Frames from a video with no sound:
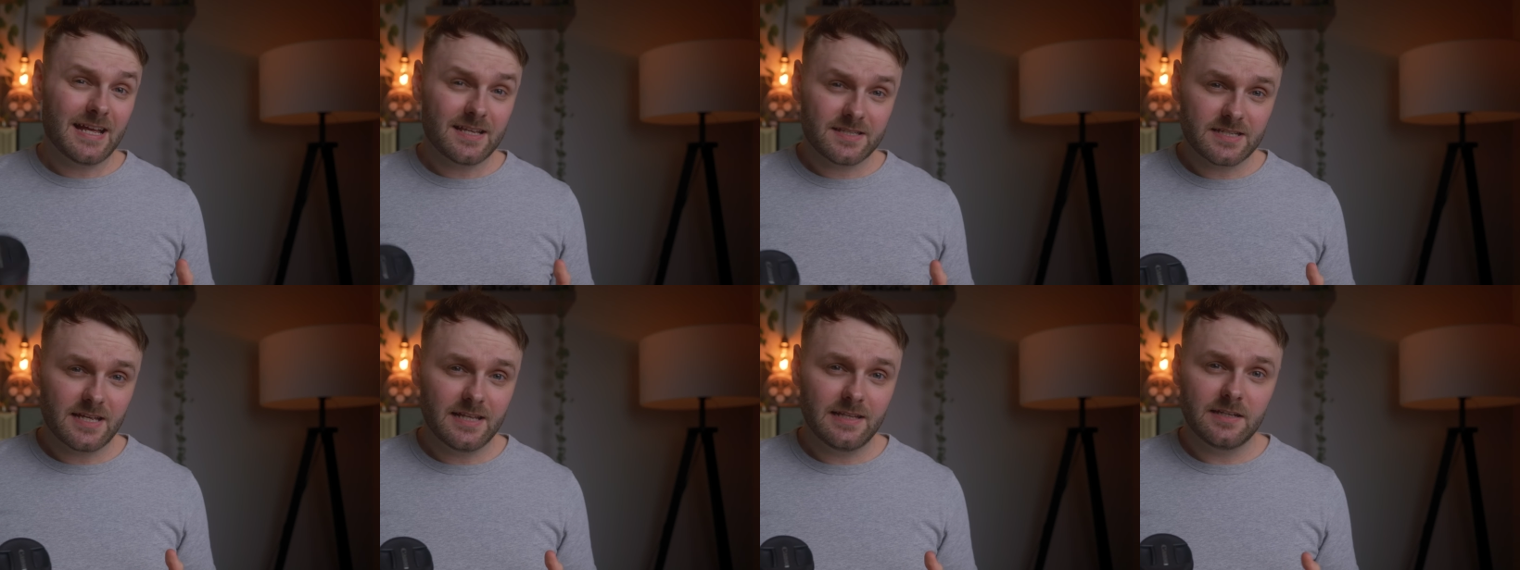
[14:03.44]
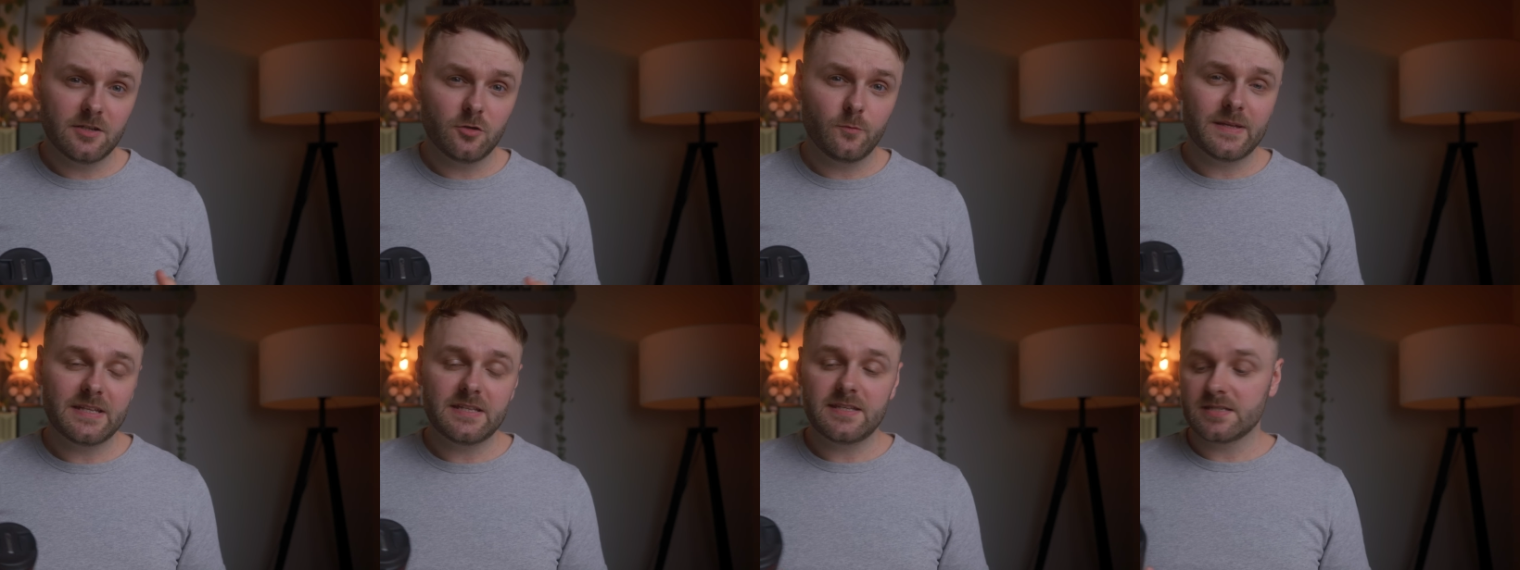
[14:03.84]
that's a
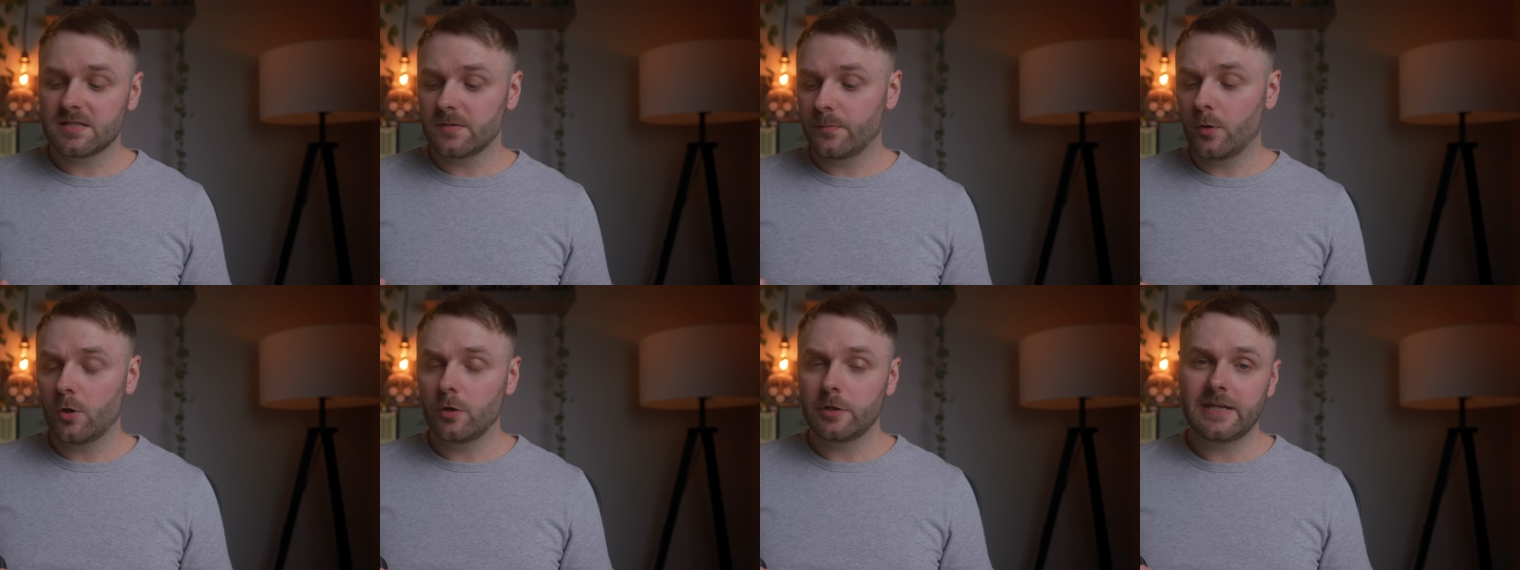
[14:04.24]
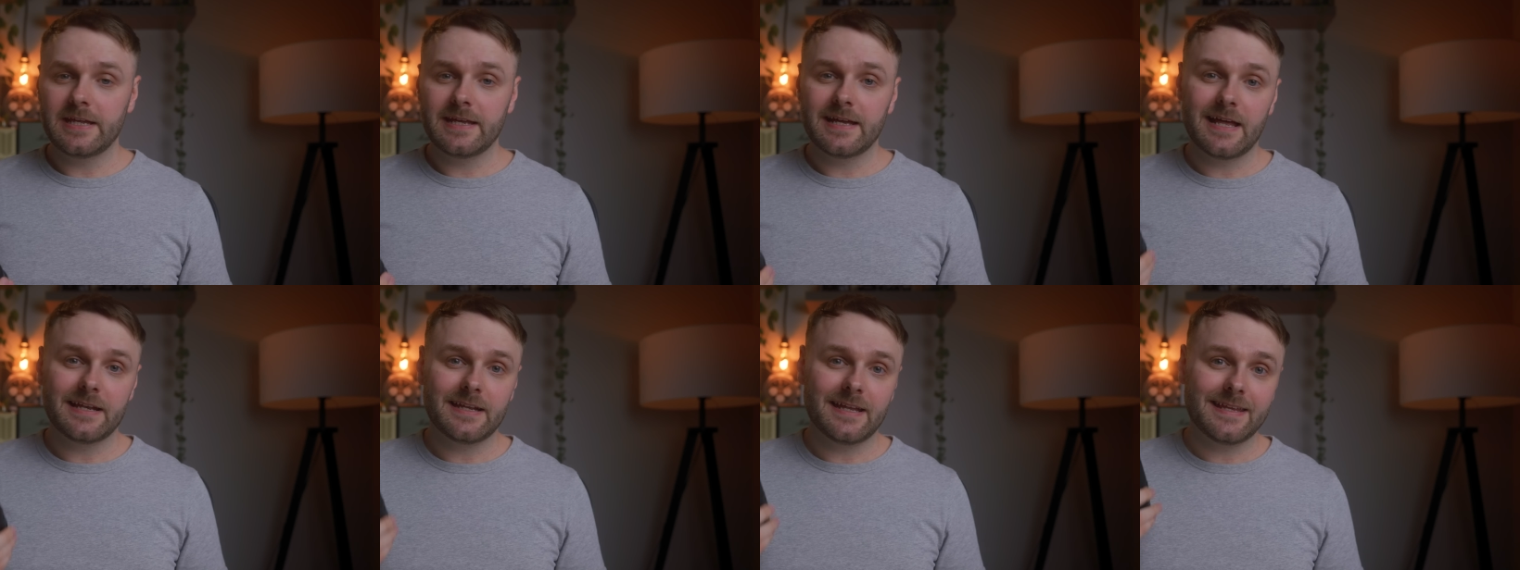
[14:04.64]
little bit
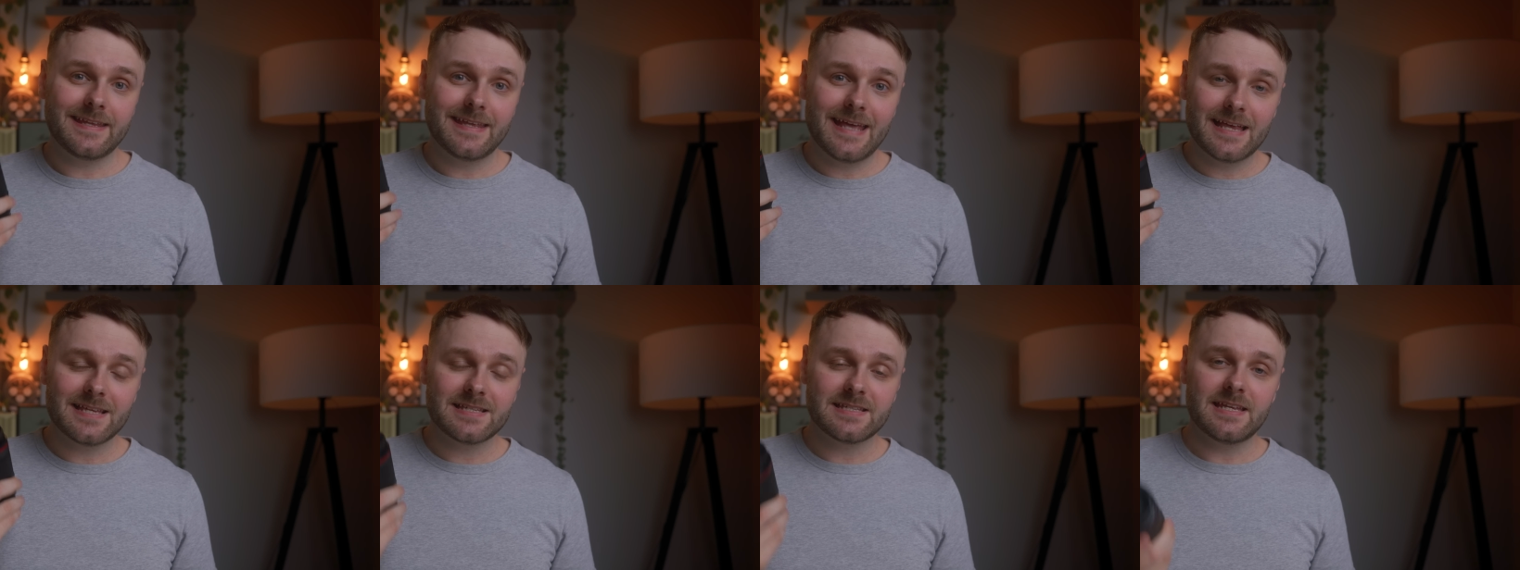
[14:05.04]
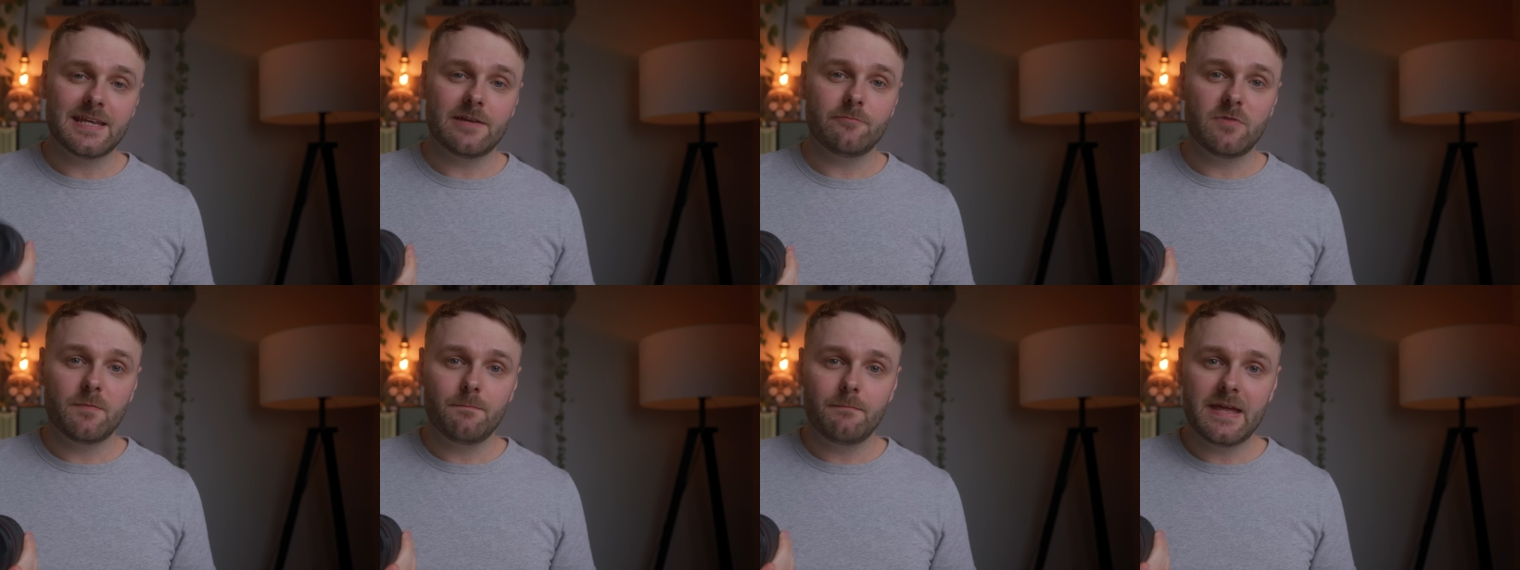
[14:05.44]
disappointing, and I guess
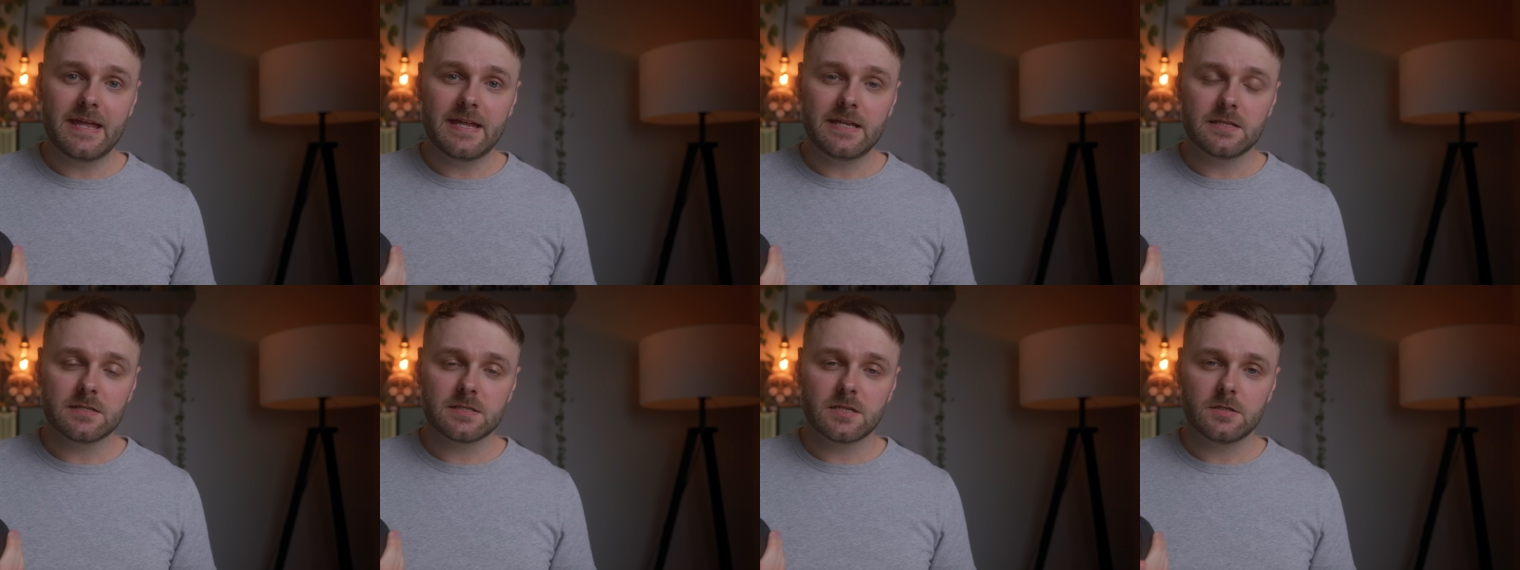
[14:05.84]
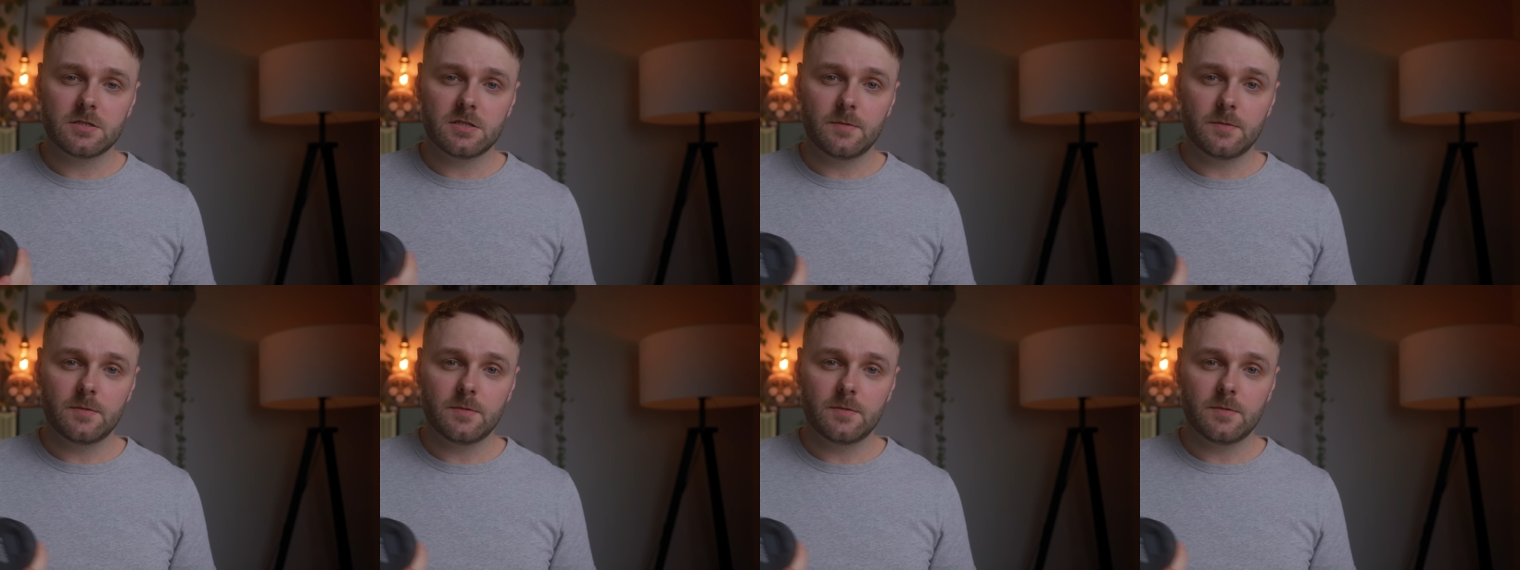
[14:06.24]
it remains